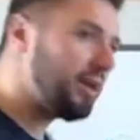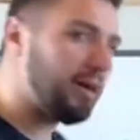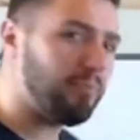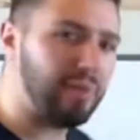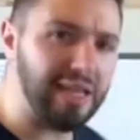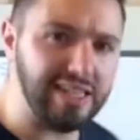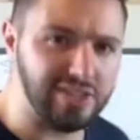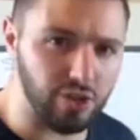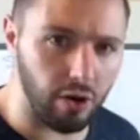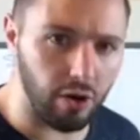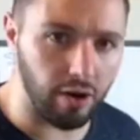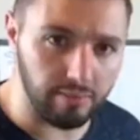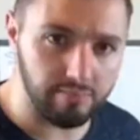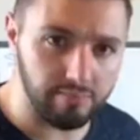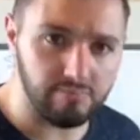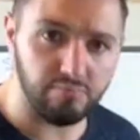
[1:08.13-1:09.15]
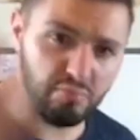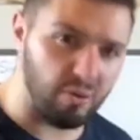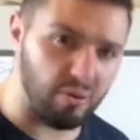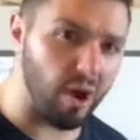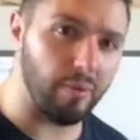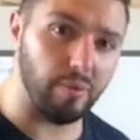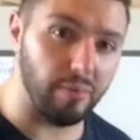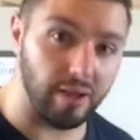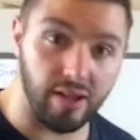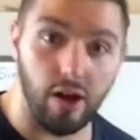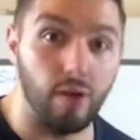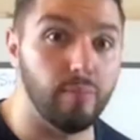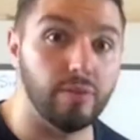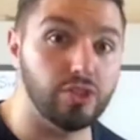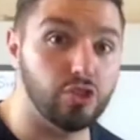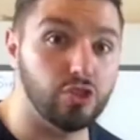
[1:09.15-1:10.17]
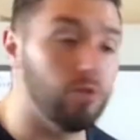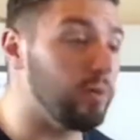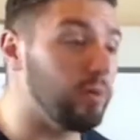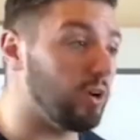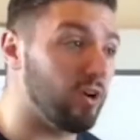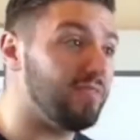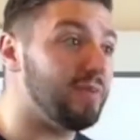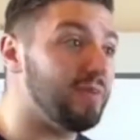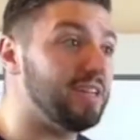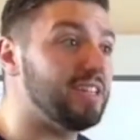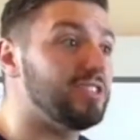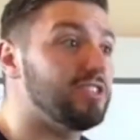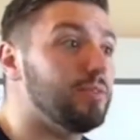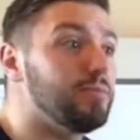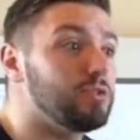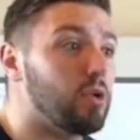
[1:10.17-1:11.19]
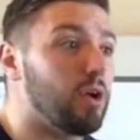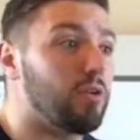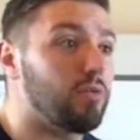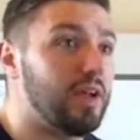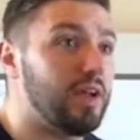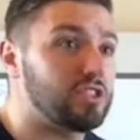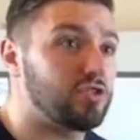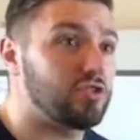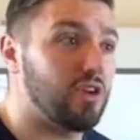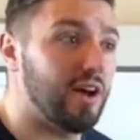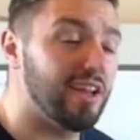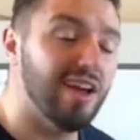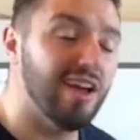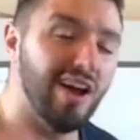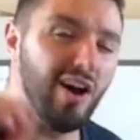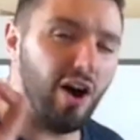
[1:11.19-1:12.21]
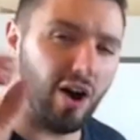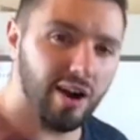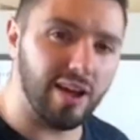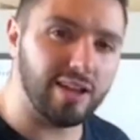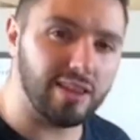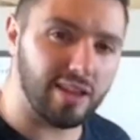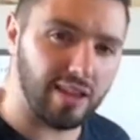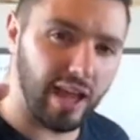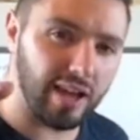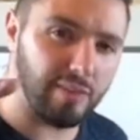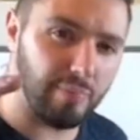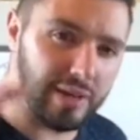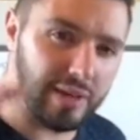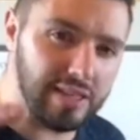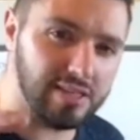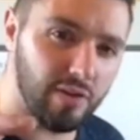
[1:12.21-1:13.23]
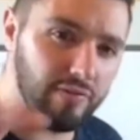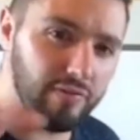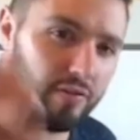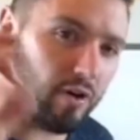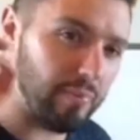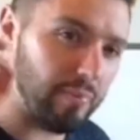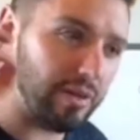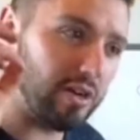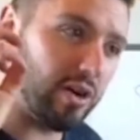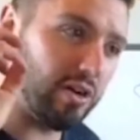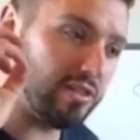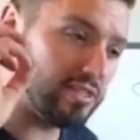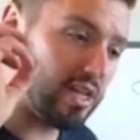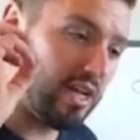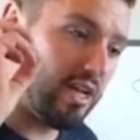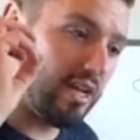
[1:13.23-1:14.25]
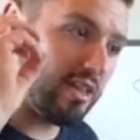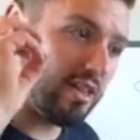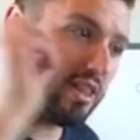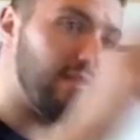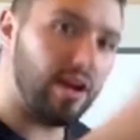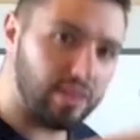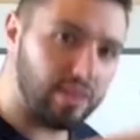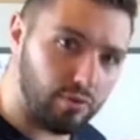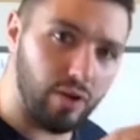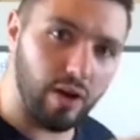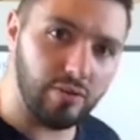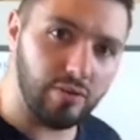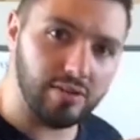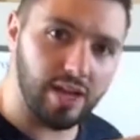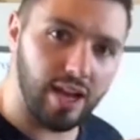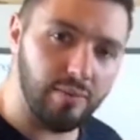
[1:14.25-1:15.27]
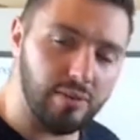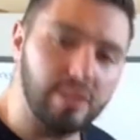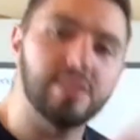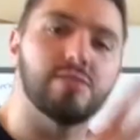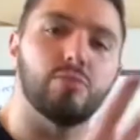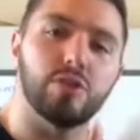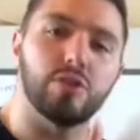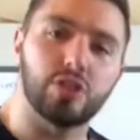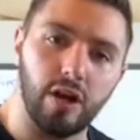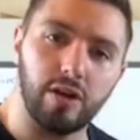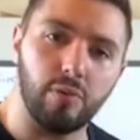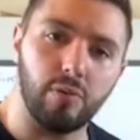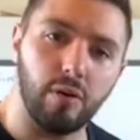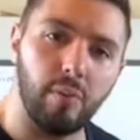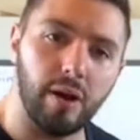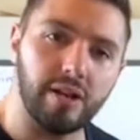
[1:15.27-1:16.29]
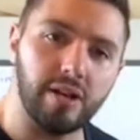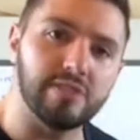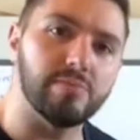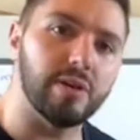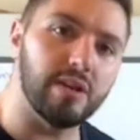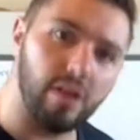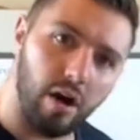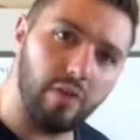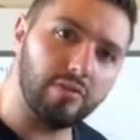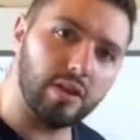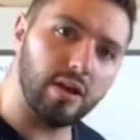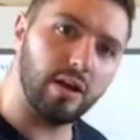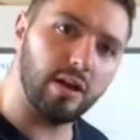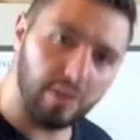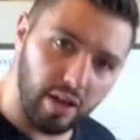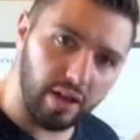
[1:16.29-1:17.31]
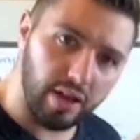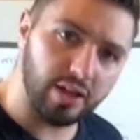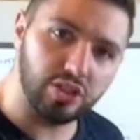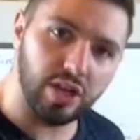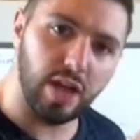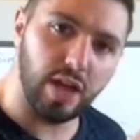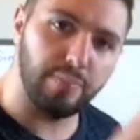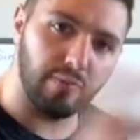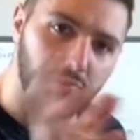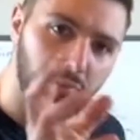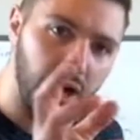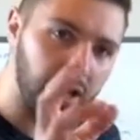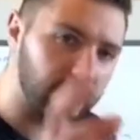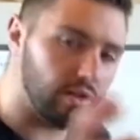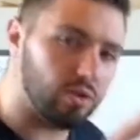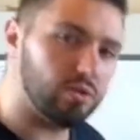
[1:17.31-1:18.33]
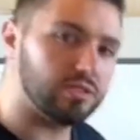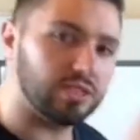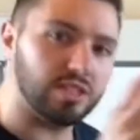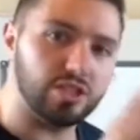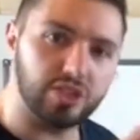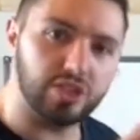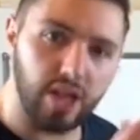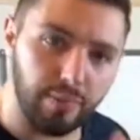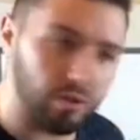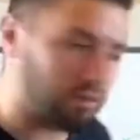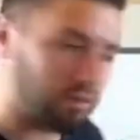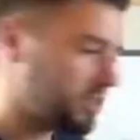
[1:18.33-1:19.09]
at Pizza Hut. Probably, I'm assuming, or you've been at some sort of restaurant. I like to take the Pizza Hut for it because they've got the round tables, which kind of reminds me of the shape of molecules and the shape of those